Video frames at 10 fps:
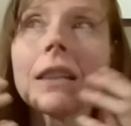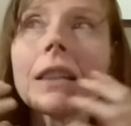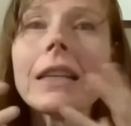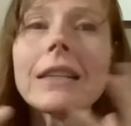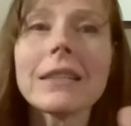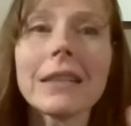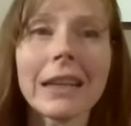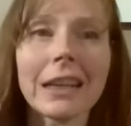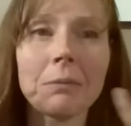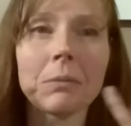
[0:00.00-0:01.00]

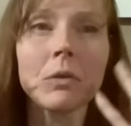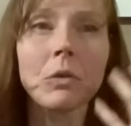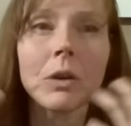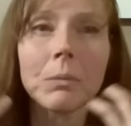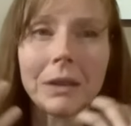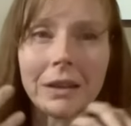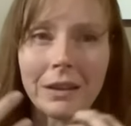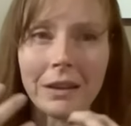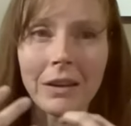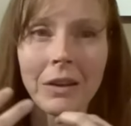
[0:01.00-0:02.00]
listening and
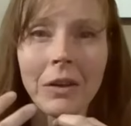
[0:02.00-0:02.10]
absorbing